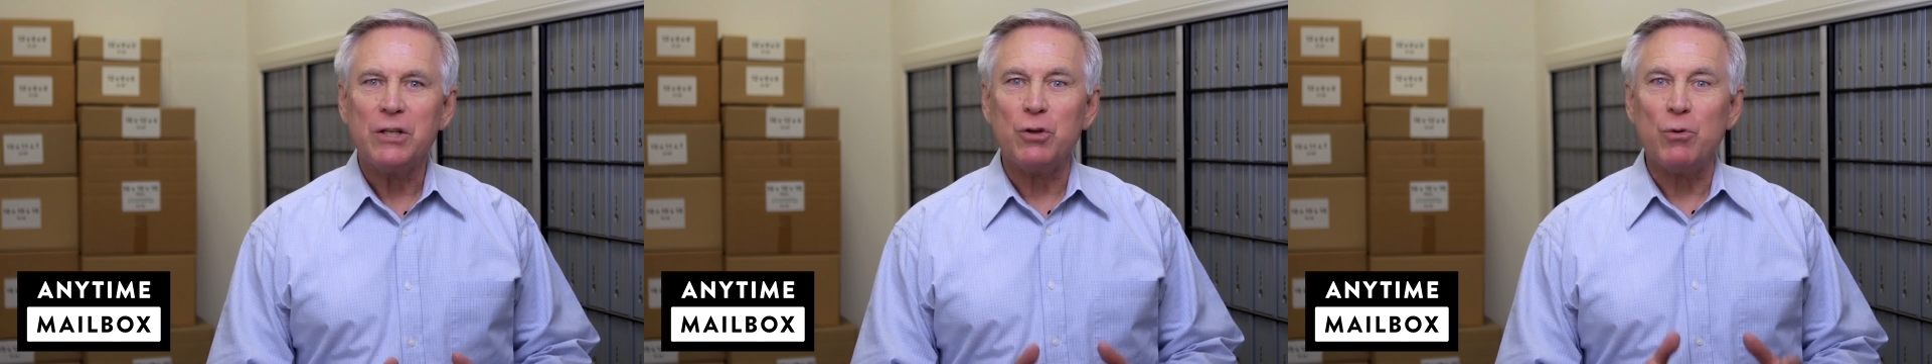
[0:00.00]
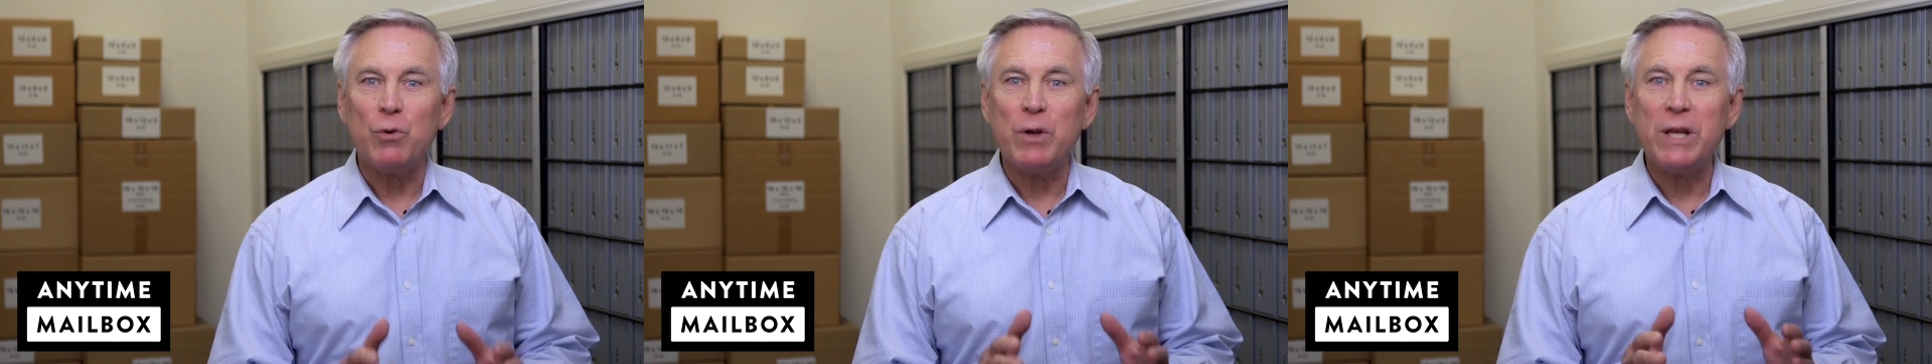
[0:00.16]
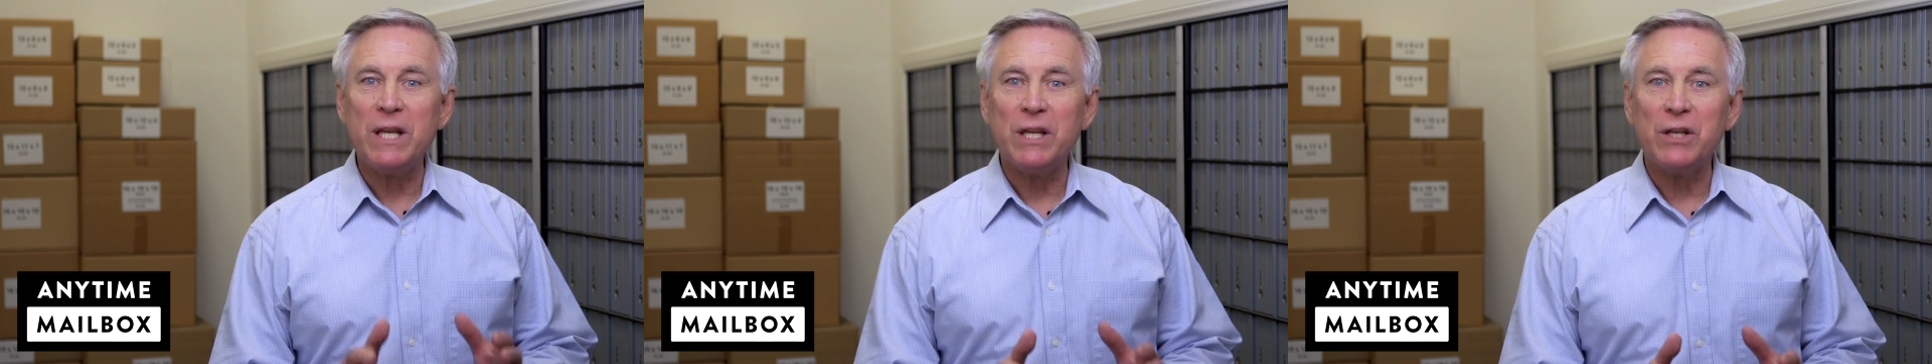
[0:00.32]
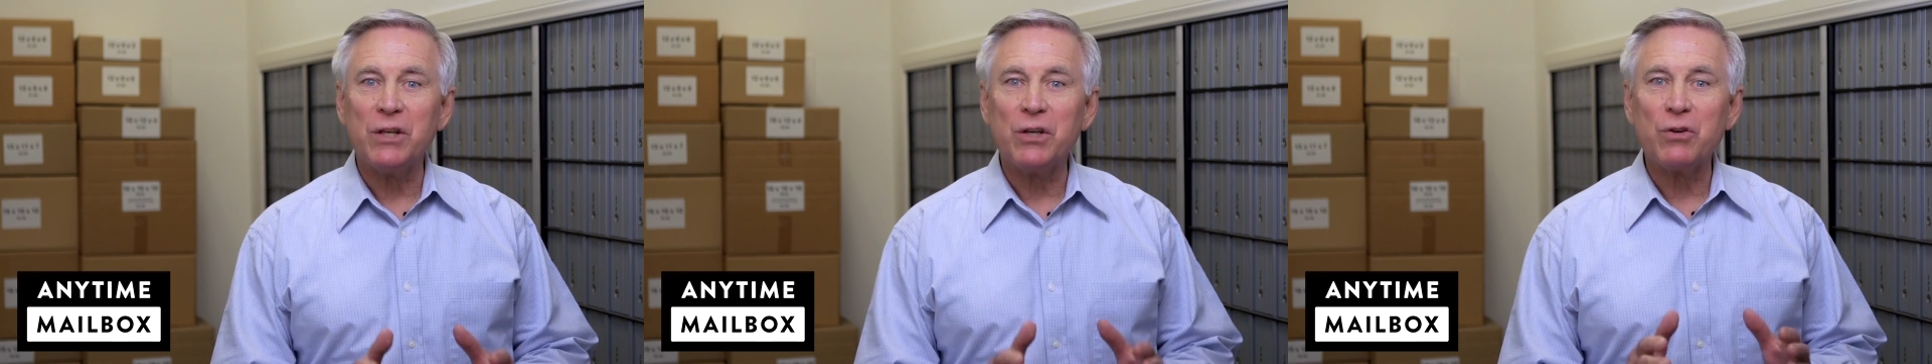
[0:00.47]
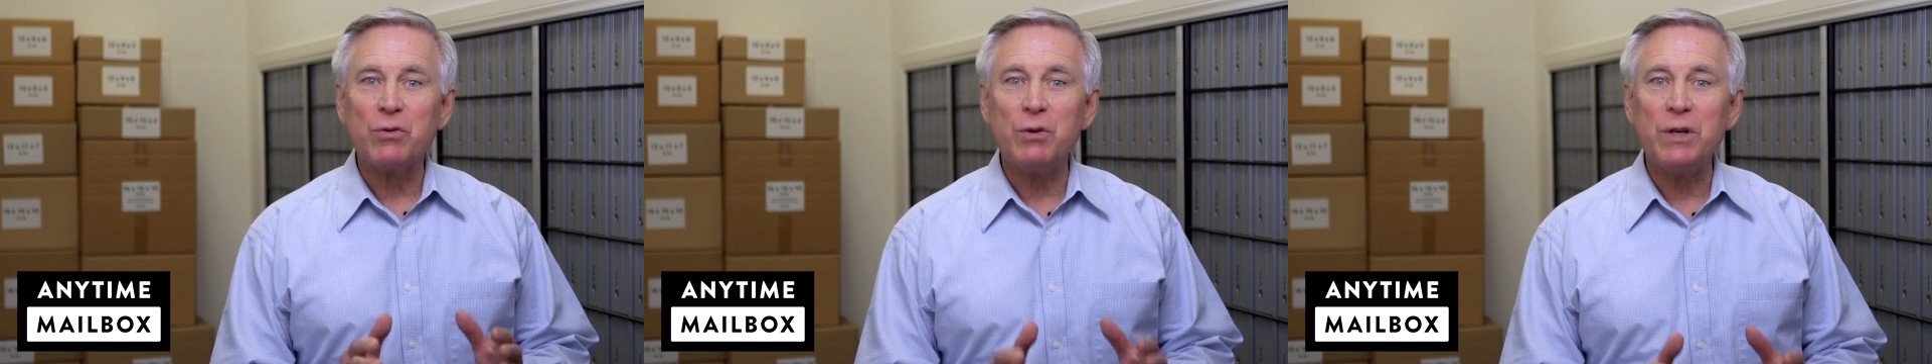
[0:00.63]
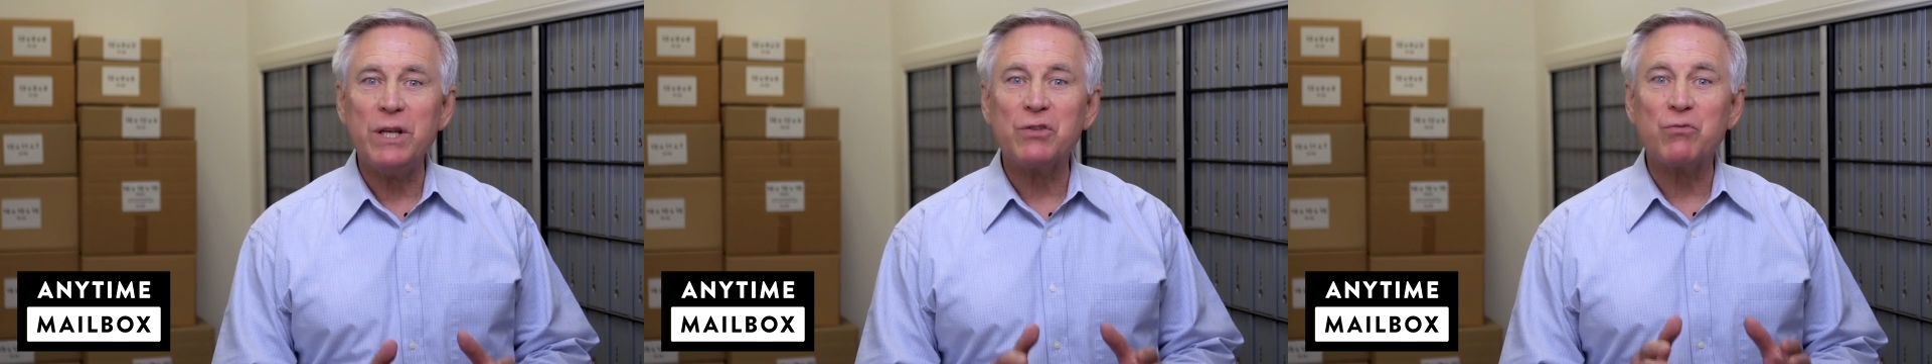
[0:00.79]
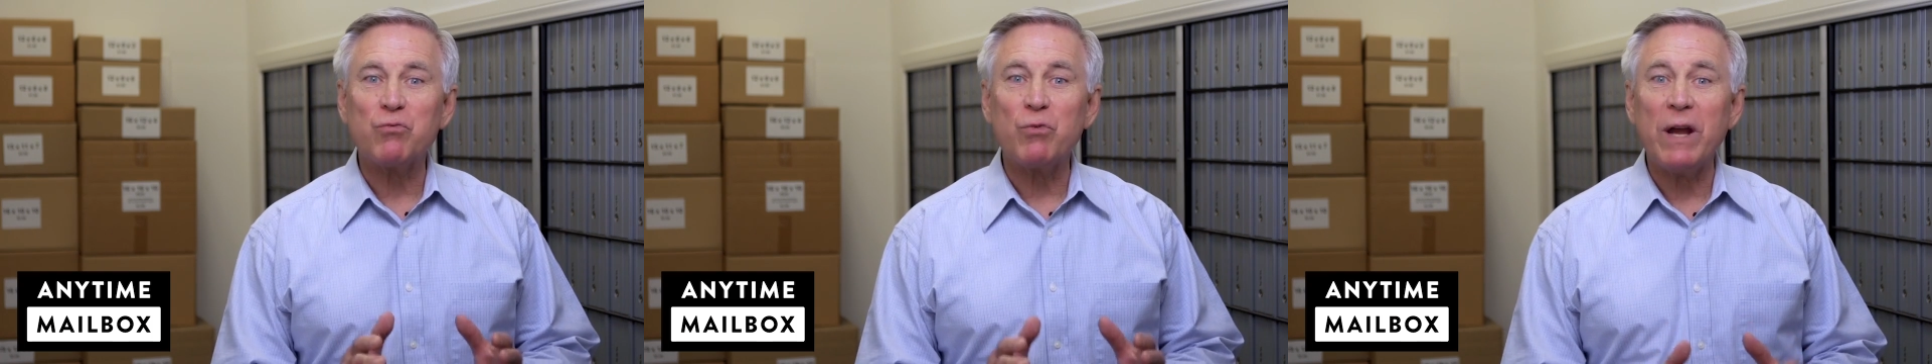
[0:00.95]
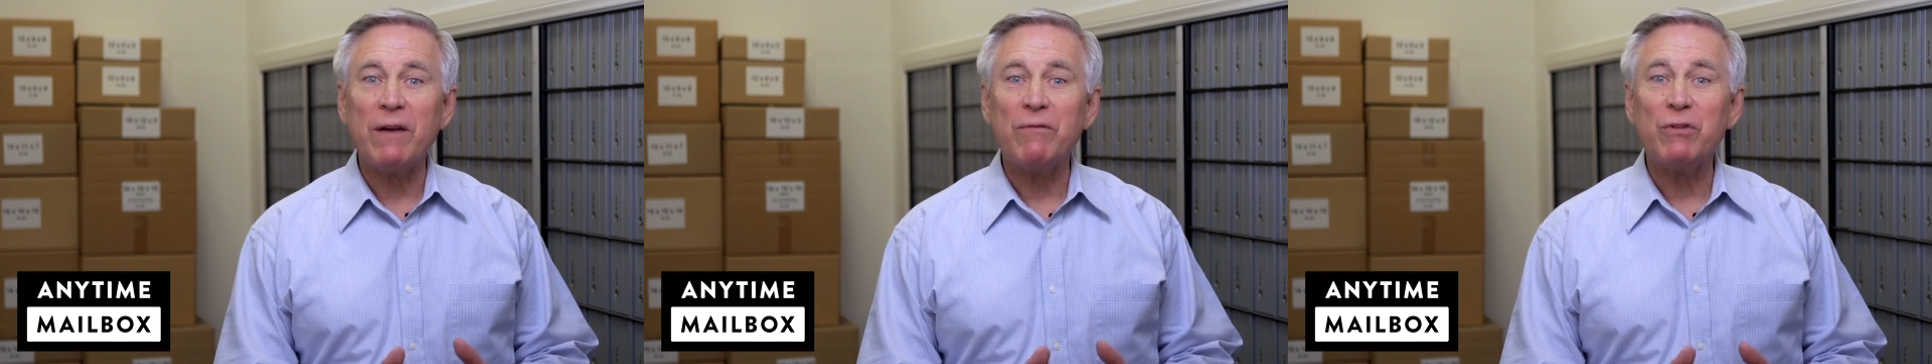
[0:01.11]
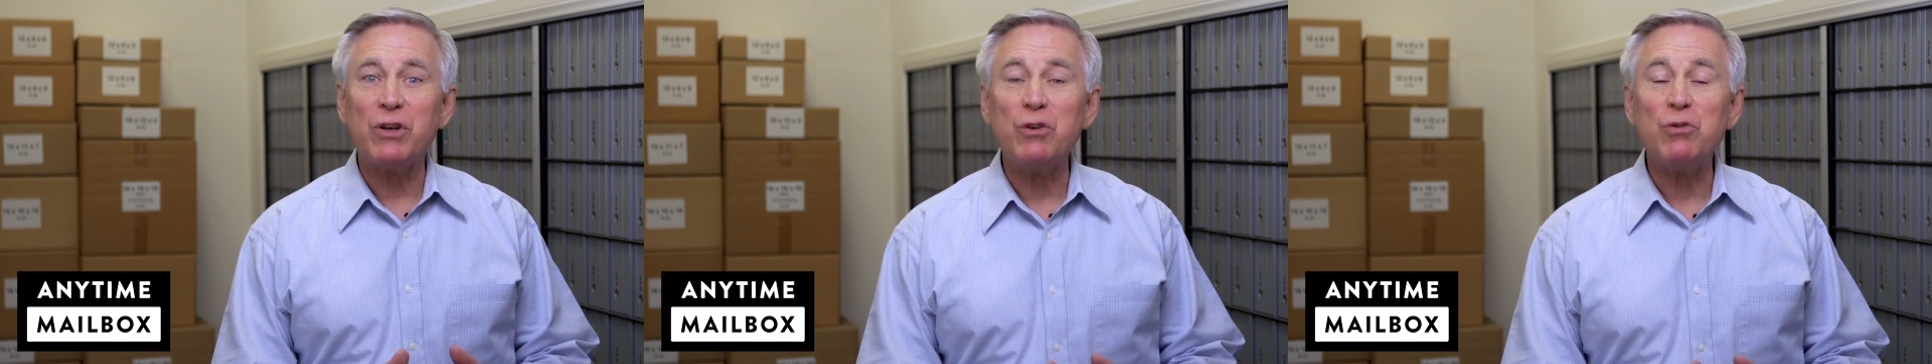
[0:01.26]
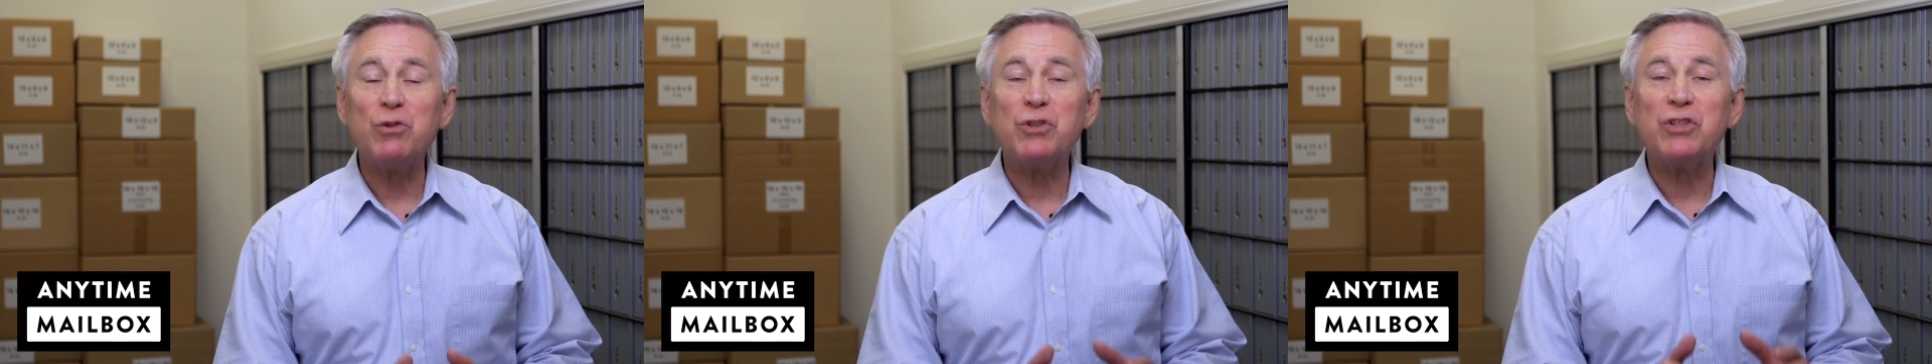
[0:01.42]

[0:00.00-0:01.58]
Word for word: to increase revenue